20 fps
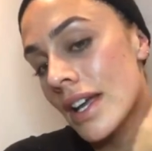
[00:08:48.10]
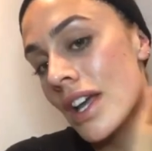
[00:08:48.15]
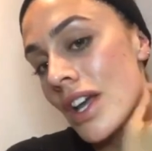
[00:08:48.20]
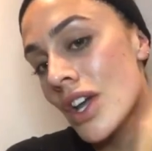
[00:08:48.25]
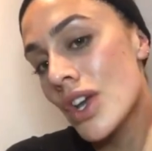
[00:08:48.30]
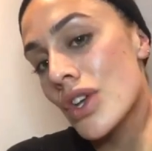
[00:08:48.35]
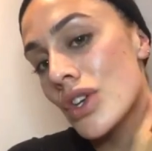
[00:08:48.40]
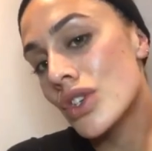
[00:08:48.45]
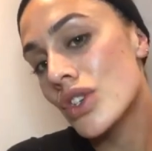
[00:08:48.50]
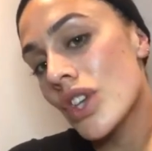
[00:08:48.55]

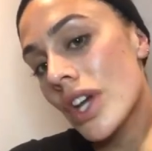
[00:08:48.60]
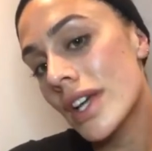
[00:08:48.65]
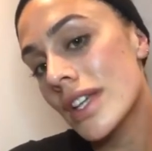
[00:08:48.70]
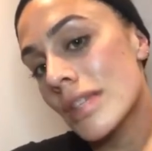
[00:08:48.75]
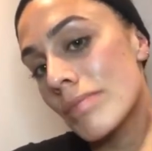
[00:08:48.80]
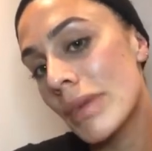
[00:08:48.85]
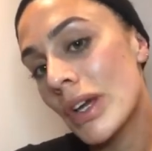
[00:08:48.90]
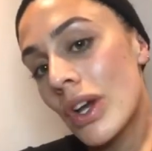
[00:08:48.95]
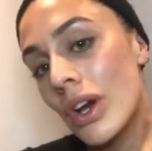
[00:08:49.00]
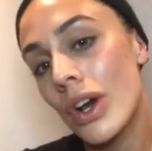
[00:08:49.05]
just
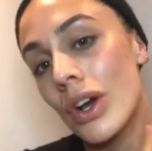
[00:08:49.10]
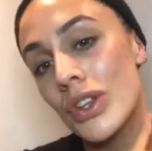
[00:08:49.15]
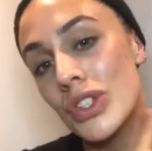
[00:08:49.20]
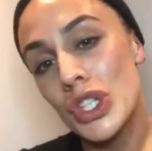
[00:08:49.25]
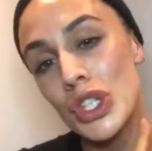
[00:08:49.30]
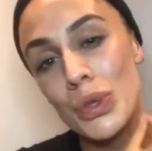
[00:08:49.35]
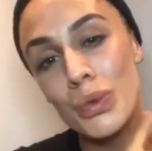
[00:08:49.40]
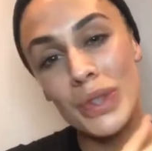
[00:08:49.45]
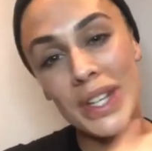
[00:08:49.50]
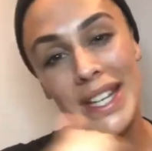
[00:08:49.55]
because you
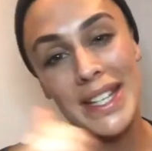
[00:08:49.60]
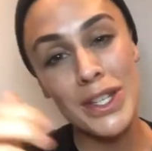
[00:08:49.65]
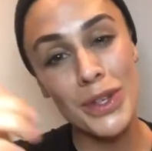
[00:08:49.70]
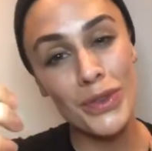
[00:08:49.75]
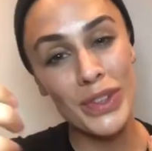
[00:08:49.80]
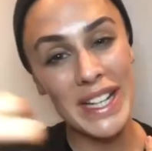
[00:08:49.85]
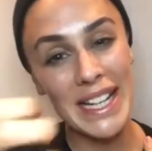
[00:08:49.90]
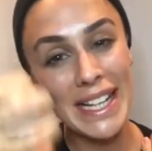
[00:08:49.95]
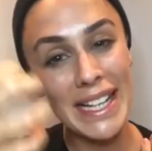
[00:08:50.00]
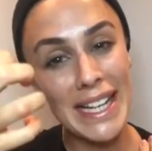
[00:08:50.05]
need to
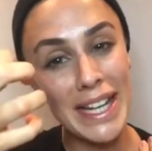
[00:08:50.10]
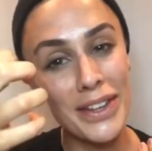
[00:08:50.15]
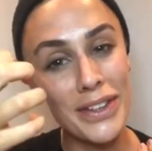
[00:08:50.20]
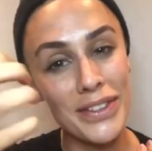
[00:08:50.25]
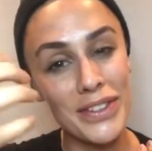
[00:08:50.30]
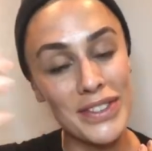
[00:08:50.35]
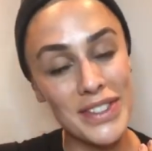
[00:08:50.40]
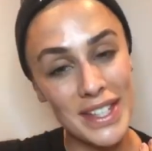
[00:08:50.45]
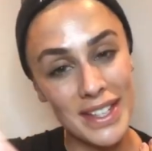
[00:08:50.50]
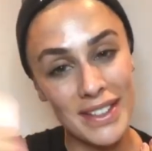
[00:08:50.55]
really
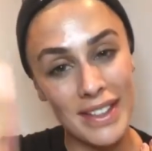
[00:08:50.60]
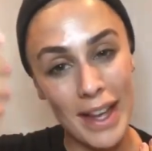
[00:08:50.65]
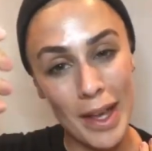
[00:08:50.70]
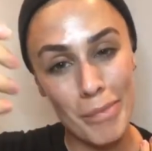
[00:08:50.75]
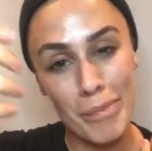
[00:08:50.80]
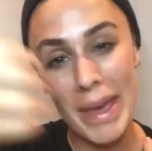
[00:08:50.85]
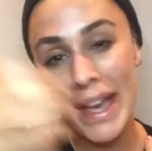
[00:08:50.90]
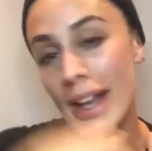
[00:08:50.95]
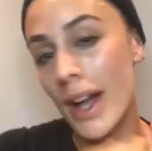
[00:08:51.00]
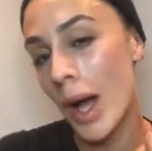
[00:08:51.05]
lift and
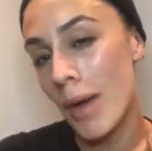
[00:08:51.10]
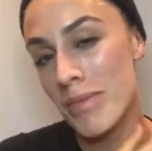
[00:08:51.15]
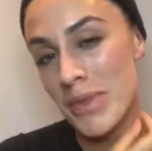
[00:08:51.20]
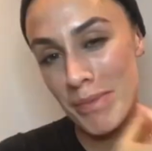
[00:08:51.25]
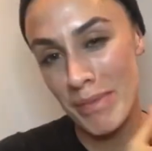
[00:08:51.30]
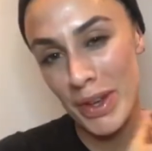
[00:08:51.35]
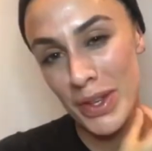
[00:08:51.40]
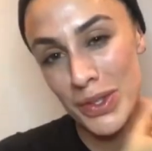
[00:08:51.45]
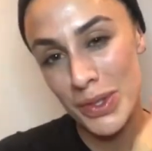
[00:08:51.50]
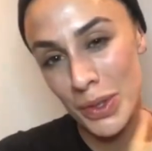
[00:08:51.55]
pick up the
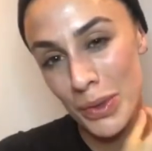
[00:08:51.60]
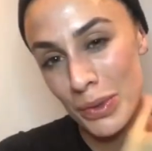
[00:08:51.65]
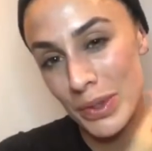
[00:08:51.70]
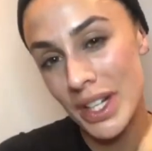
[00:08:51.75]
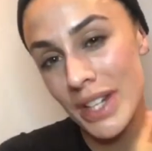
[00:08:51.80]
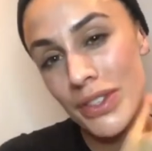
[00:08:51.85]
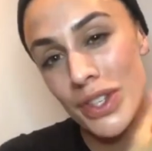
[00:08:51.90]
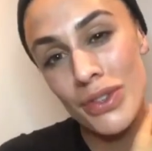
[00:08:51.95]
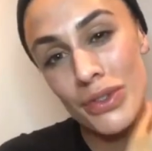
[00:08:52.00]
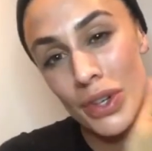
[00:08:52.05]
muscle. And if
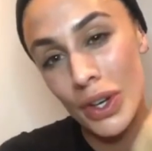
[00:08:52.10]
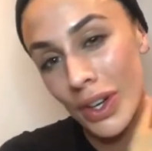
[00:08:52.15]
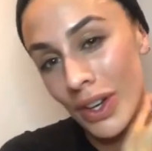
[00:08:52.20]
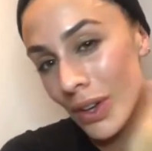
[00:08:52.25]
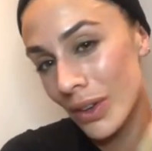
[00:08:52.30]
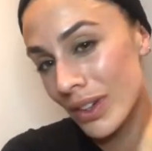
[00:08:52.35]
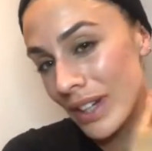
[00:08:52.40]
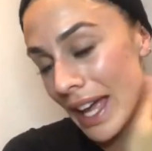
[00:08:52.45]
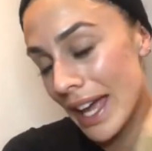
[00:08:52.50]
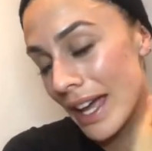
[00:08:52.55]
you've got long
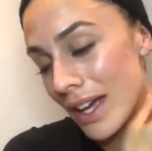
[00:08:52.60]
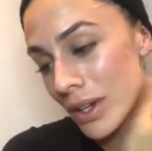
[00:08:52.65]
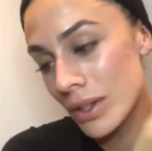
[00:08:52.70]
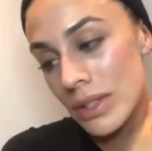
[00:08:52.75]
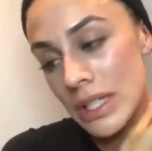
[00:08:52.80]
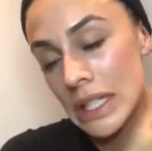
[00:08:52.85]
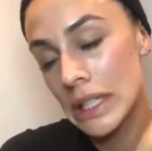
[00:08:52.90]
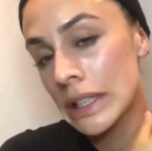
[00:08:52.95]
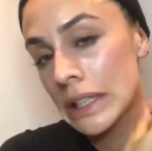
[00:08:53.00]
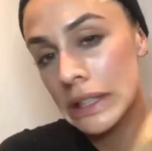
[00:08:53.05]
nails,
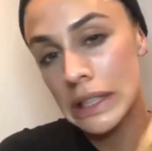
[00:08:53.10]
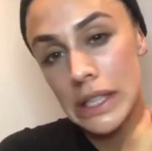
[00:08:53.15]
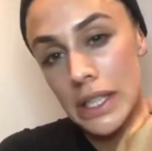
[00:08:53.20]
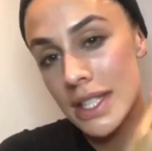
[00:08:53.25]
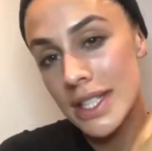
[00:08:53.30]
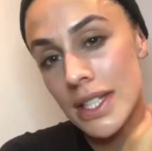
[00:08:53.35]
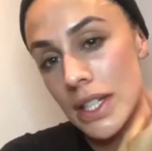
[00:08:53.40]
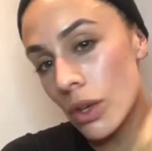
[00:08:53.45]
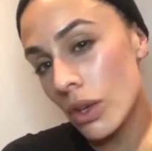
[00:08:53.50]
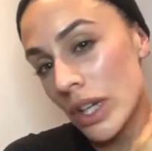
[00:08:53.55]
it's
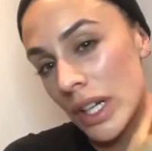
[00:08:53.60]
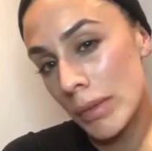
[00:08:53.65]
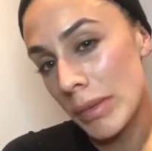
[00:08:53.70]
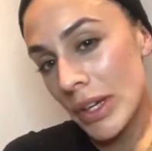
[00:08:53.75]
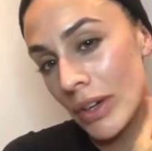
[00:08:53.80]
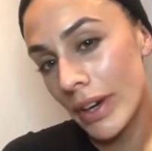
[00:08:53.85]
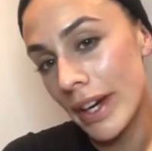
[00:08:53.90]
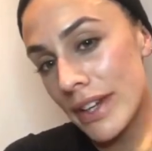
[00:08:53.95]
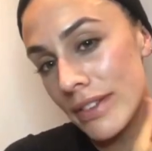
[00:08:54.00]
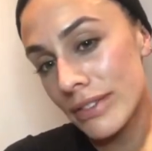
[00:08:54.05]
not going to be
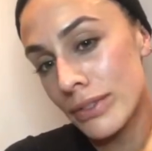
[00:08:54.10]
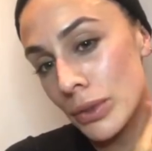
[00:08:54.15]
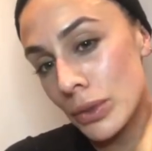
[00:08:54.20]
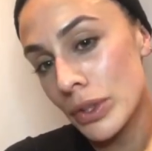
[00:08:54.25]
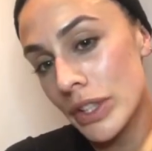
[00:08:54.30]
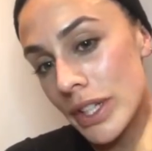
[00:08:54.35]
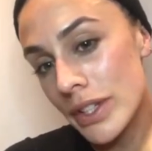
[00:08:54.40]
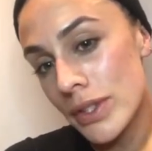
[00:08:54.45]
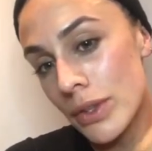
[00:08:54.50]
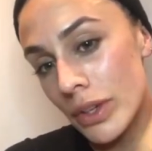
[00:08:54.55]
great for you. It's
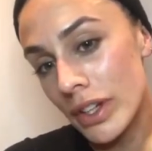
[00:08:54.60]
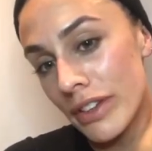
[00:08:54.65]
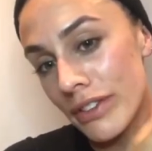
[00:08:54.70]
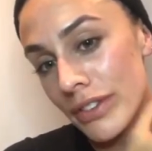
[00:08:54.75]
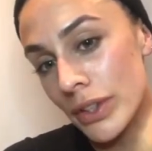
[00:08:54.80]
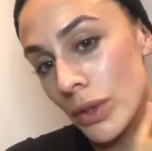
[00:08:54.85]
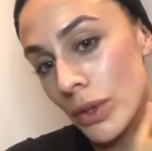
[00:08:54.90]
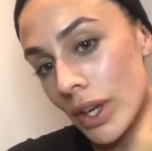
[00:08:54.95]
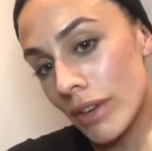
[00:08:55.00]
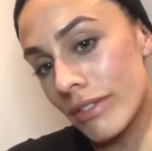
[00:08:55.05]
not going to feel
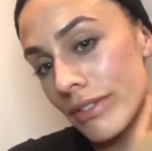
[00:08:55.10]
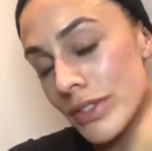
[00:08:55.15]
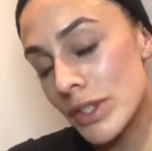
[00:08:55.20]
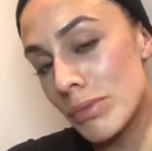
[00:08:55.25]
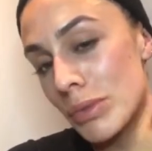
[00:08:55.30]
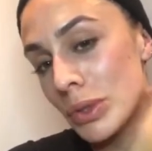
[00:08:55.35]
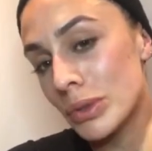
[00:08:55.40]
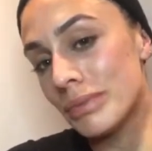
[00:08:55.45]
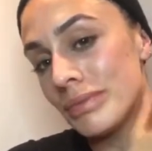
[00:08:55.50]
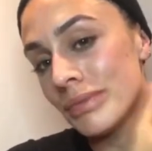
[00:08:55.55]
comfortable.
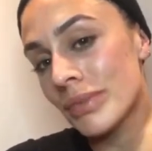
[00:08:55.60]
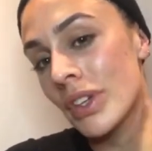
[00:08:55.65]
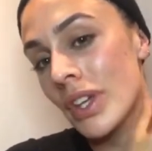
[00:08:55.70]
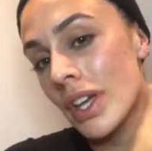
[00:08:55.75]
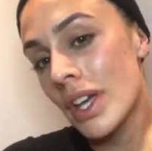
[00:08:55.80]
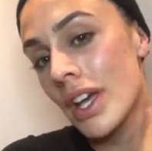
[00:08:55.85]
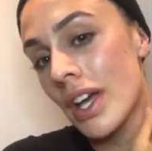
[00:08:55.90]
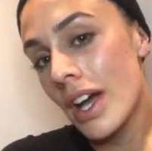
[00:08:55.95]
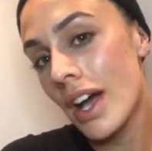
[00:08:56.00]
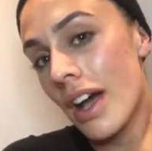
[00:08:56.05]

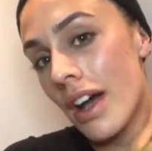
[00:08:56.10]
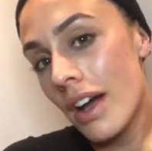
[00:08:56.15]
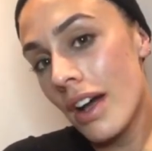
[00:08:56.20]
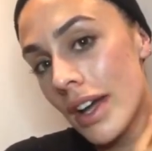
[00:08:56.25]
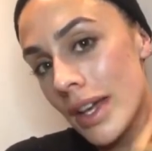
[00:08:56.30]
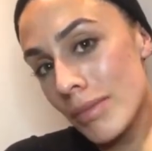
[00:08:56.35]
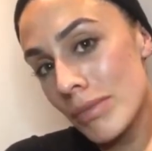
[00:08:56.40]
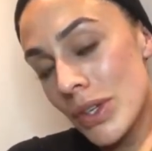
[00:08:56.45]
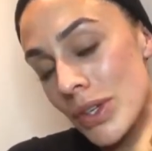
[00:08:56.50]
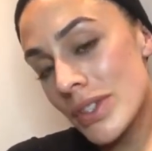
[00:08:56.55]
I'm
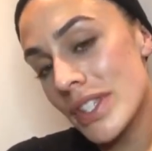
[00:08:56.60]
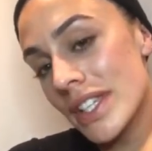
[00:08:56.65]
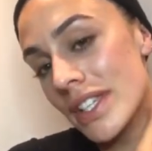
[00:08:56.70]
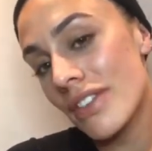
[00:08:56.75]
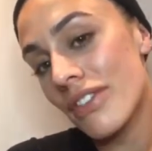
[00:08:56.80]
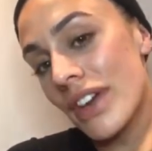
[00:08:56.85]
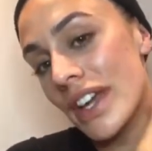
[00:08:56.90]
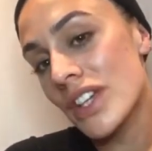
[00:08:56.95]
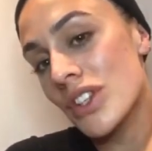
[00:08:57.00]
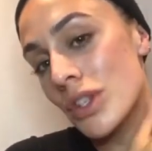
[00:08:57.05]
using the
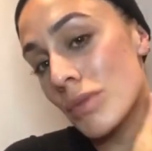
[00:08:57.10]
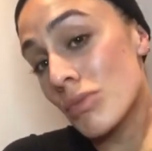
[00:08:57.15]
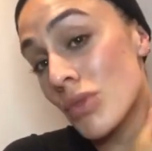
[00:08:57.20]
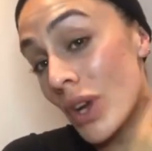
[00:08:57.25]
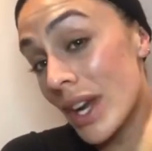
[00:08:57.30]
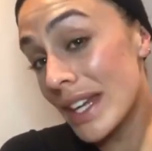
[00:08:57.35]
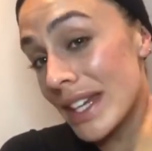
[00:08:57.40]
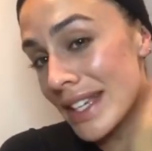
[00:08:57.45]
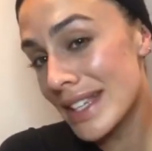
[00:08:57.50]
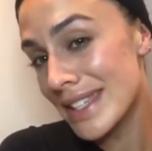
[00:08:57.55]
Face Gym
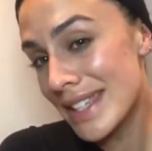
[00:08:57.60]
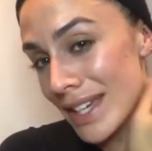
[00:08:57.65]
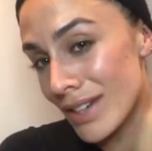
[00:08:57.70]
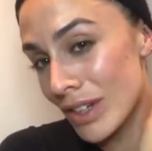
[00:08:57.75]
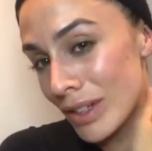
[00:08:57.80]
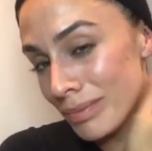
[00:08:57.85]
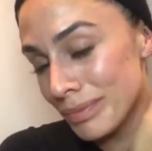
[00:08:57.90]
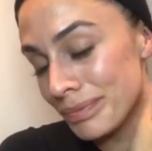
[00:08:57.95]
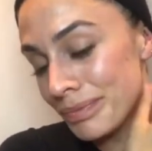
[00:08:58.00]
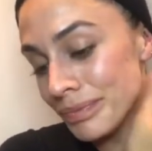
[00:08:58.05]
Training Serum.